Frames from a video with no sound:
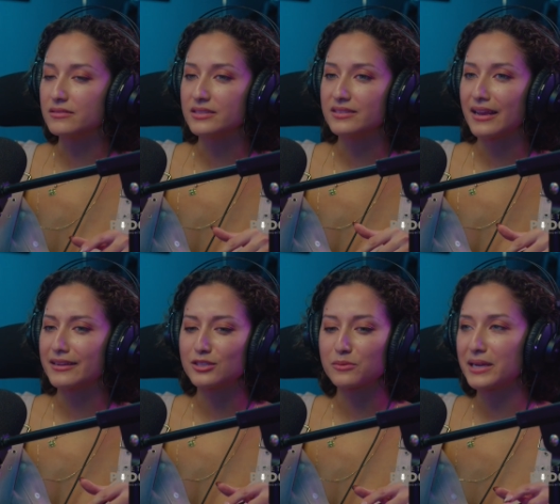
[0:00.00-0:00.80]
And
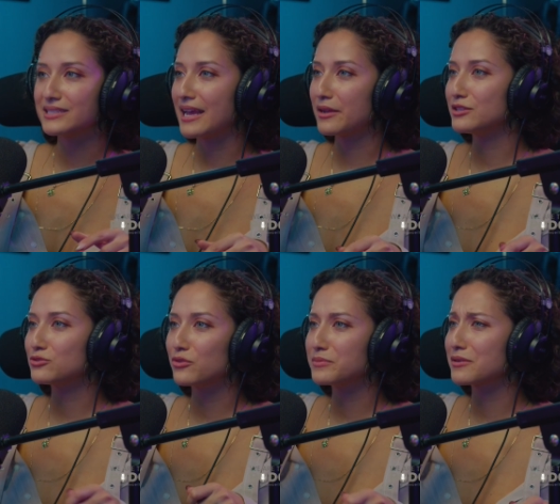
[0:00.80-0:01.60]
I took my dad, he
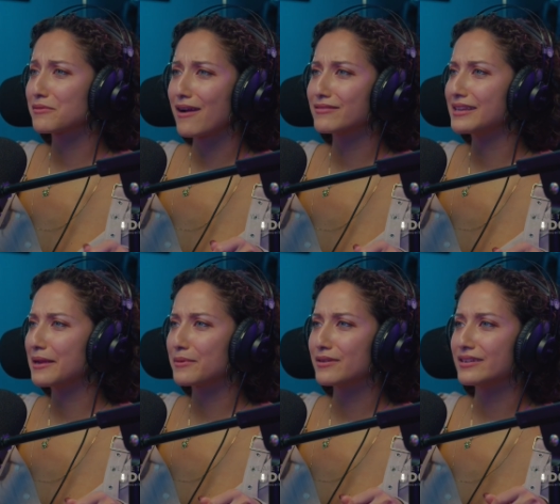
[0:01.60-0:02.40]
drove me around the
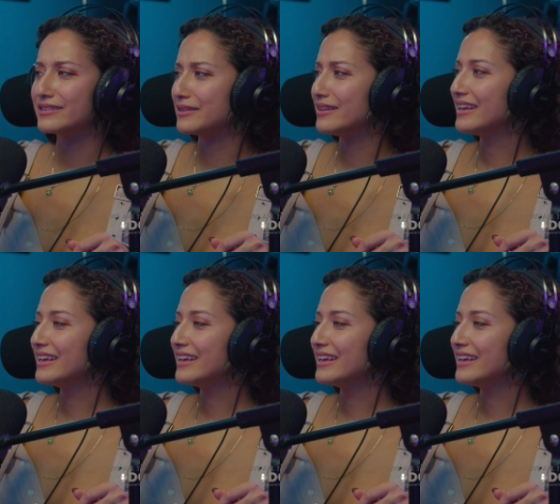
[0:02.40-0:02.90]
neighborhood, and